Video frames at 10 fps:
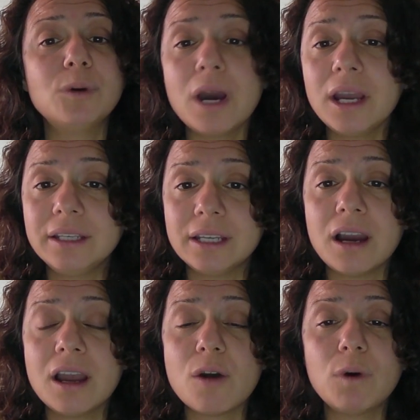idea
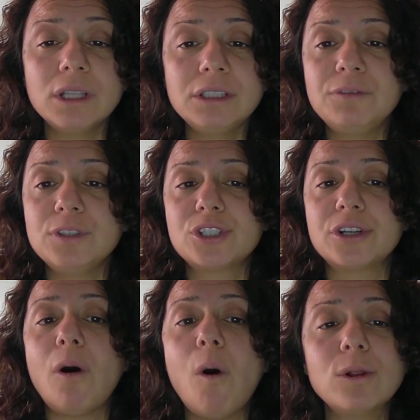what the future
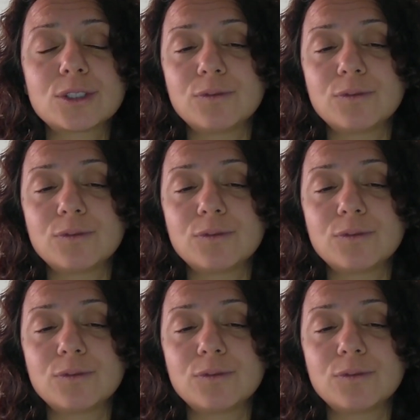holds for